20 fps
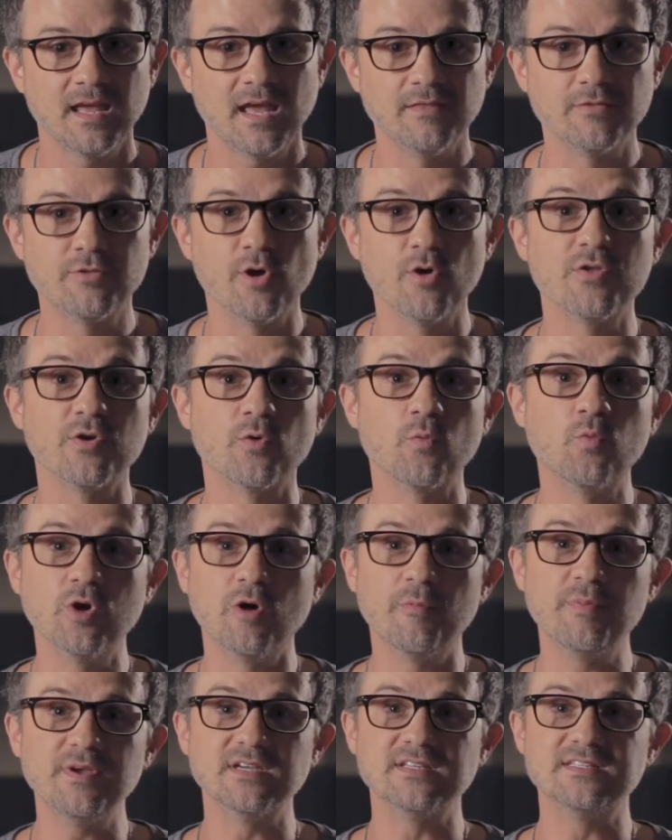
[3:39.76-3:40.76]
And though there
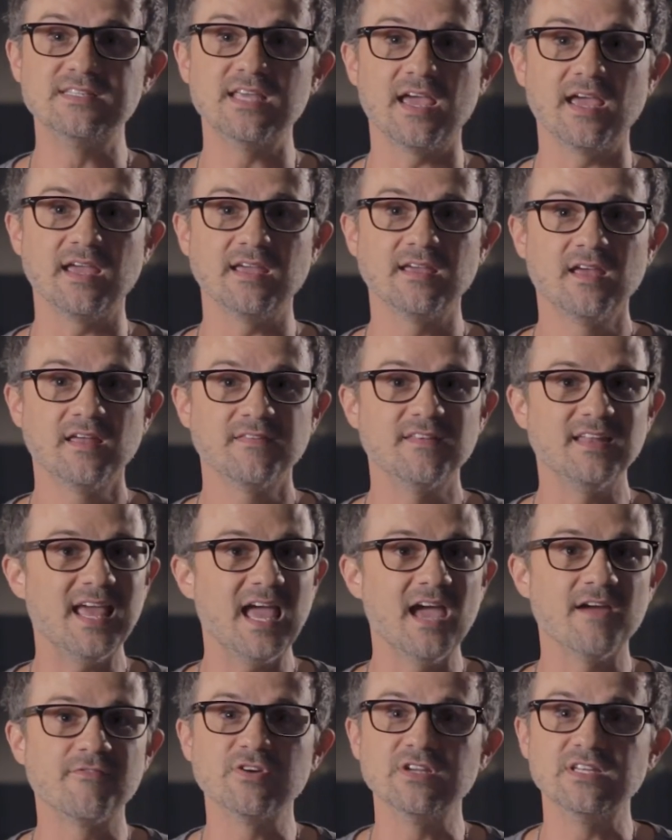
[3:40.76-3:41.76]
will be a day that
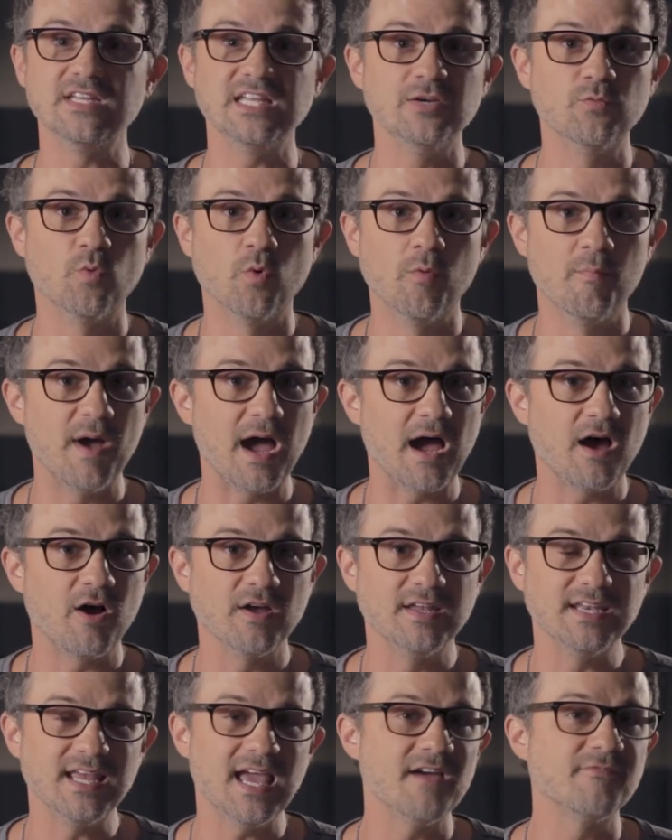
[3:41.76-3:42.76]
every knee will
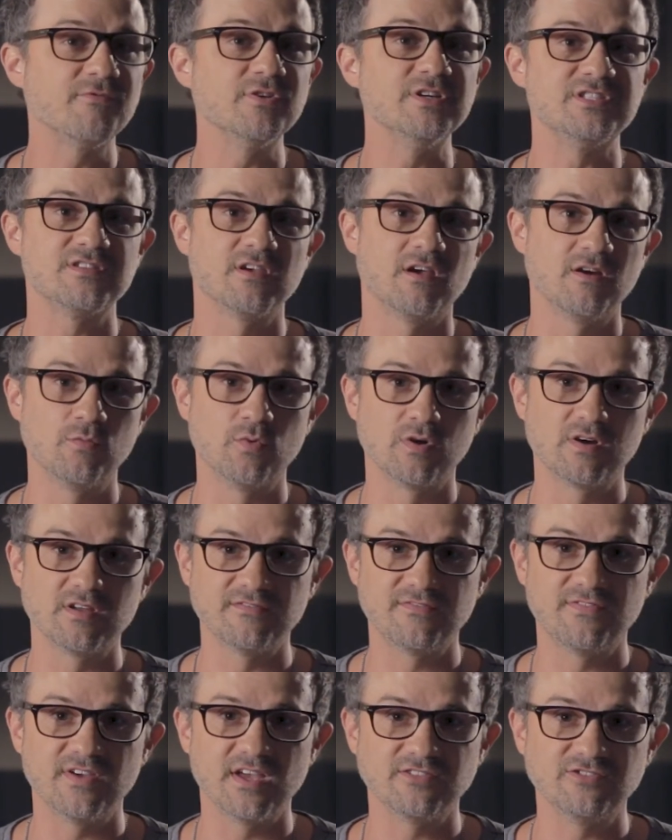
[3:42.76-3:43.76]
bow and every tongue will
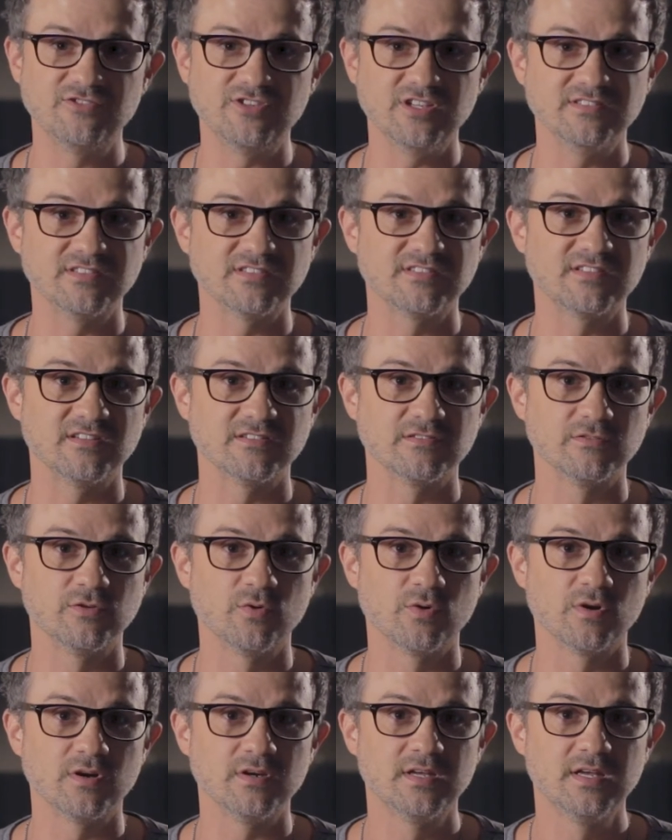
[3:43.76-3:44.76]
confess Jesus as
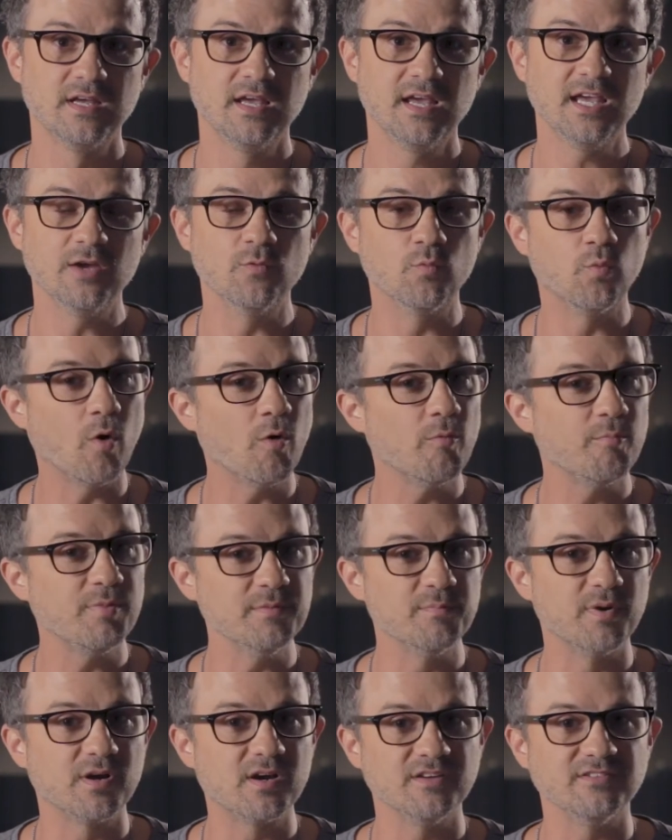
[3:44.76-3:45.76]
Lord, it won't
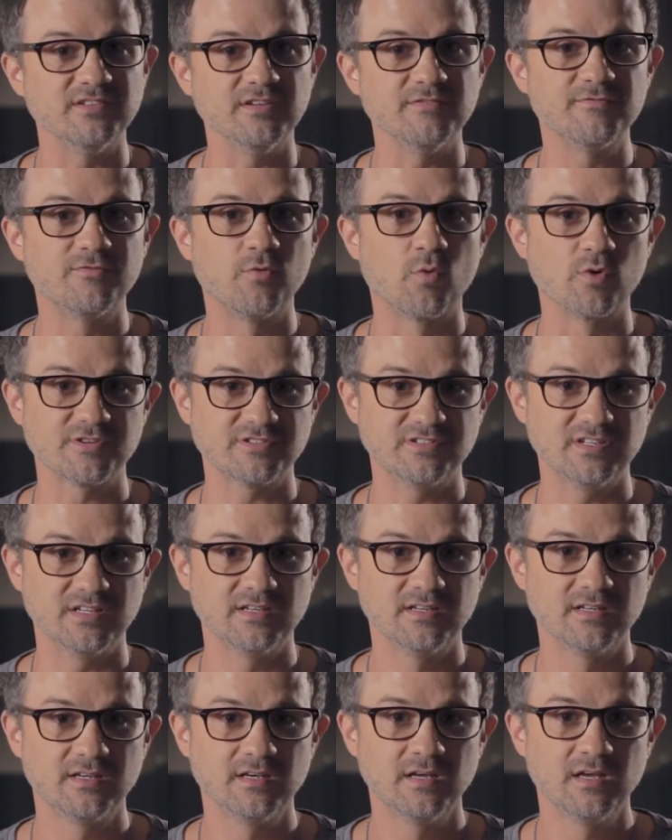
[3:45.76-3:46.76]
be because he forced
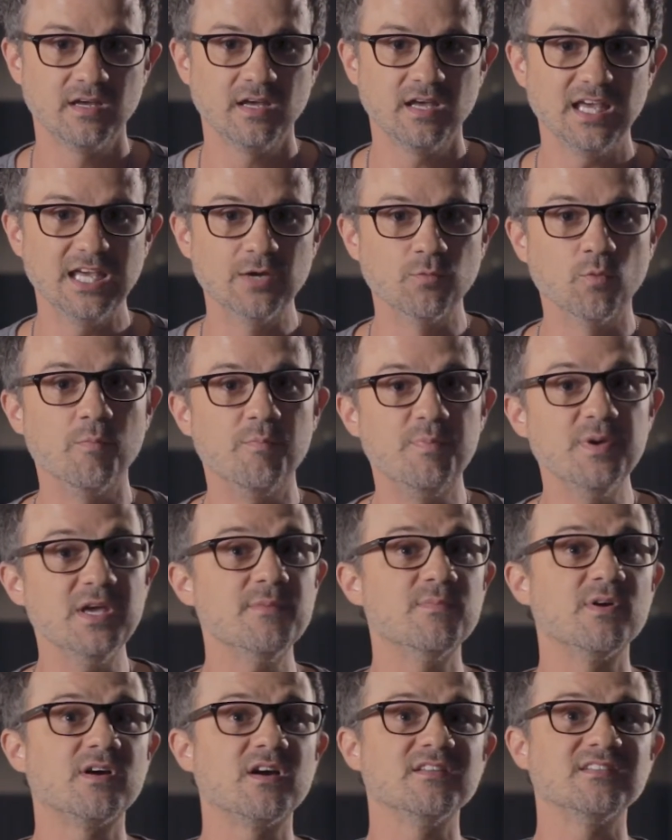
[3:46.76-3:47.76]
it. It will
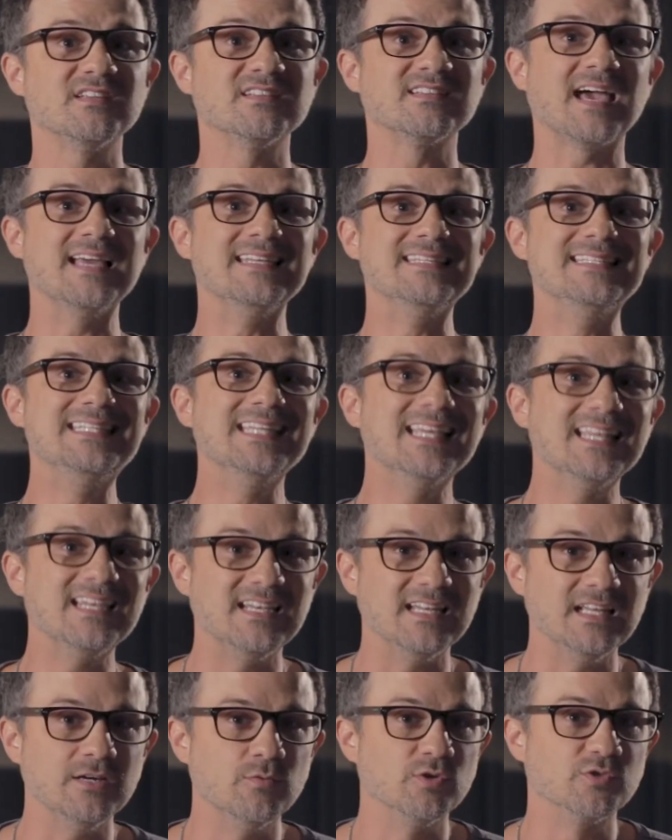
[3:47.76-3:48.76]
be because his
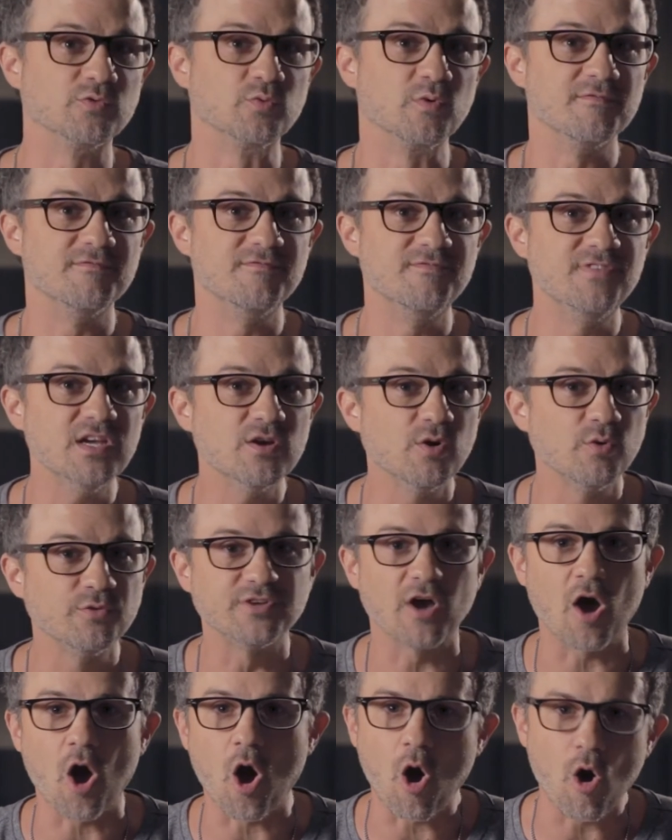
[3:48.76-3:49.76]
identity was
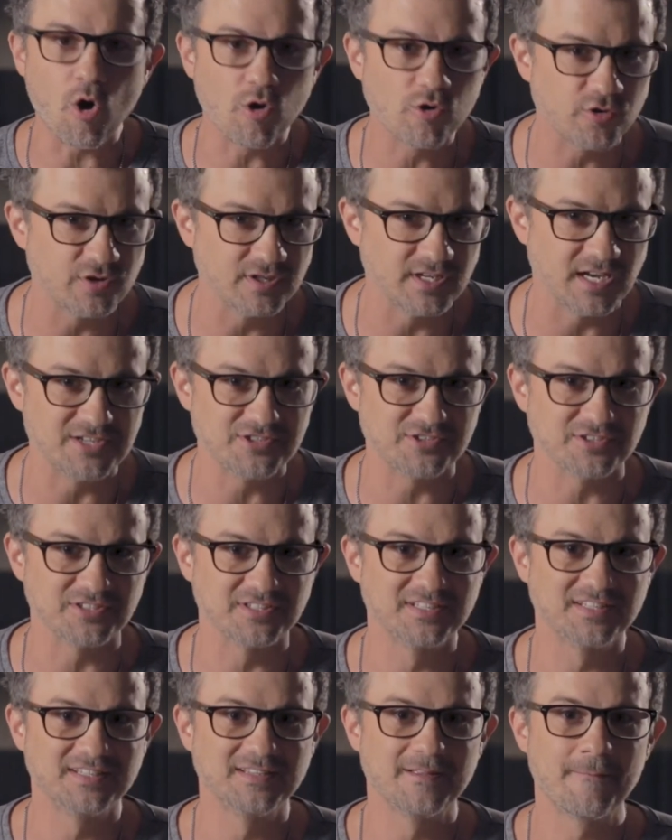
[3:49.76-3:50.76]
revealed to all creation.
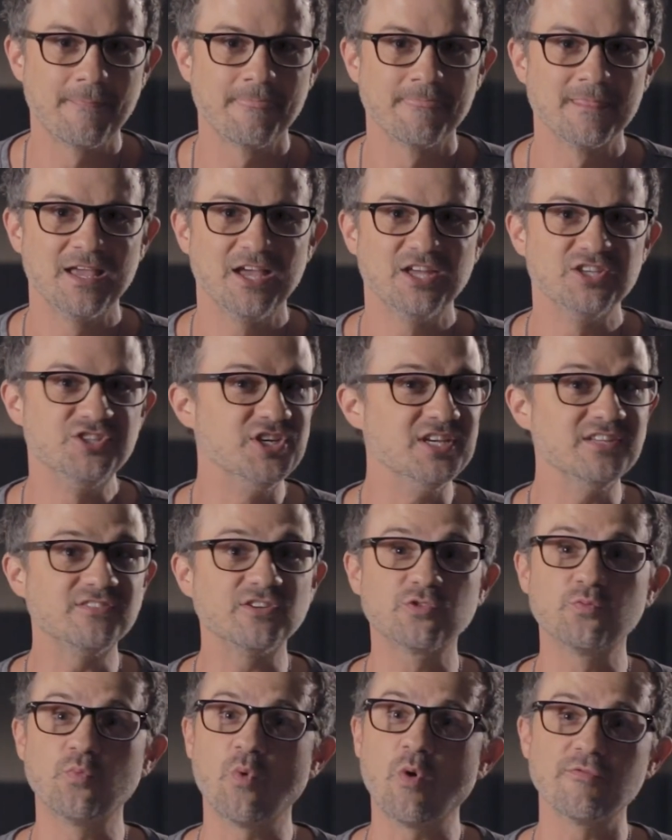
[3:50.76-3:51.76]

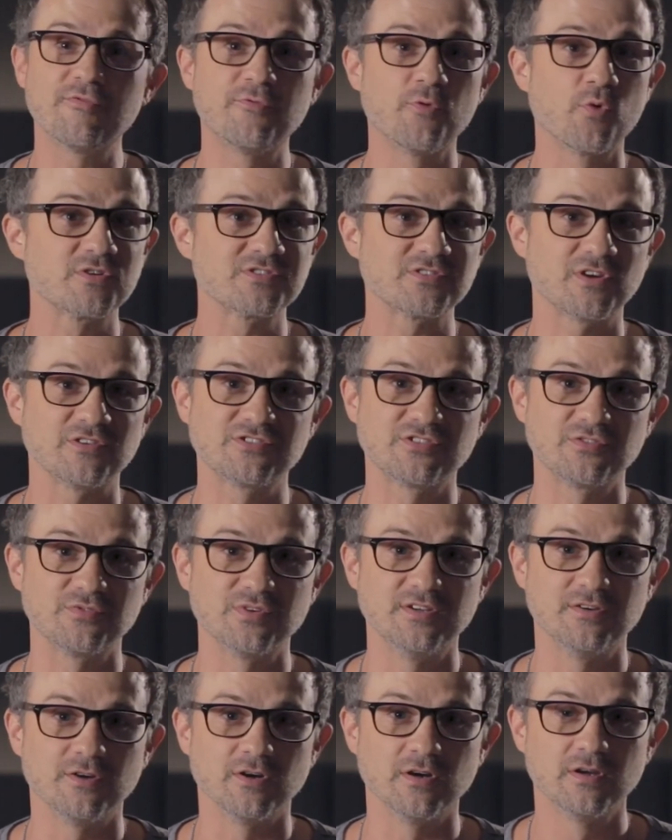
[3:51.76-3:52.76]
Jesus won't force our
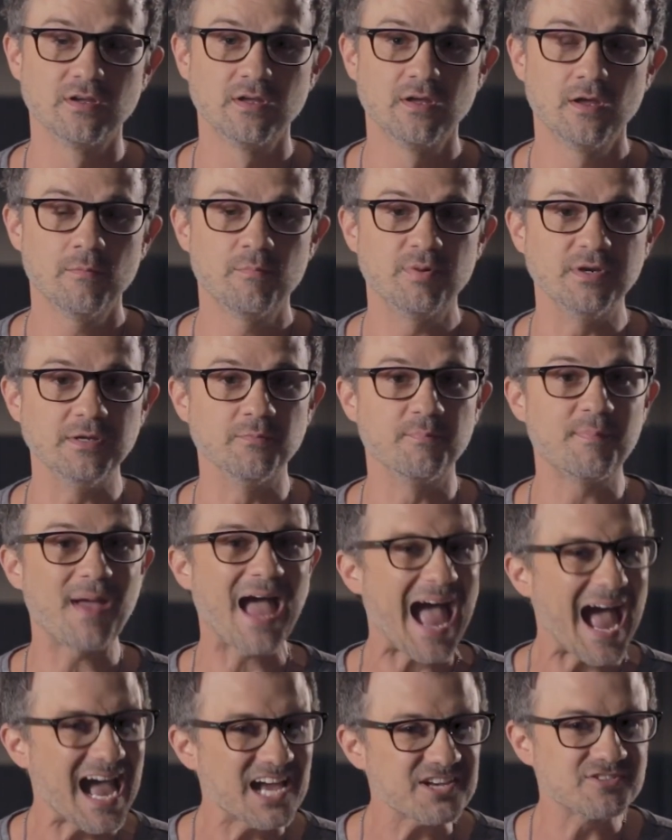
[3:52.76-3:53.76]
surrender, but he
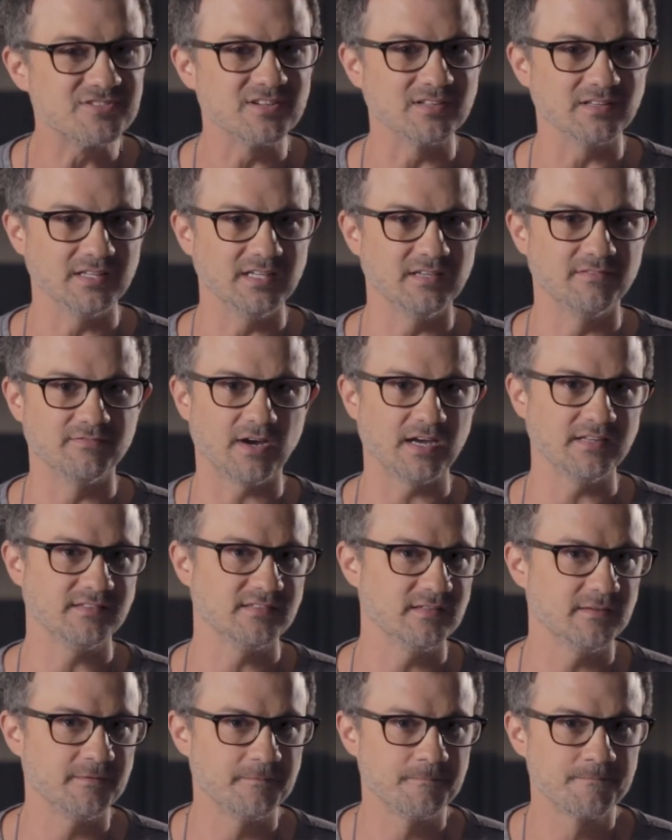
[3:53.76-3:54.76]
passionately
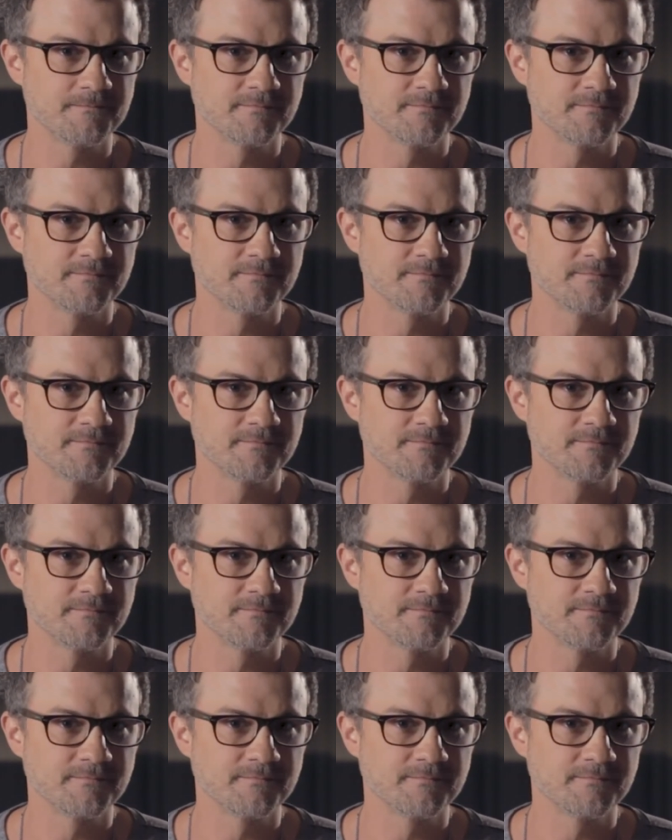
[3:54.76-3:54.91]
invites it.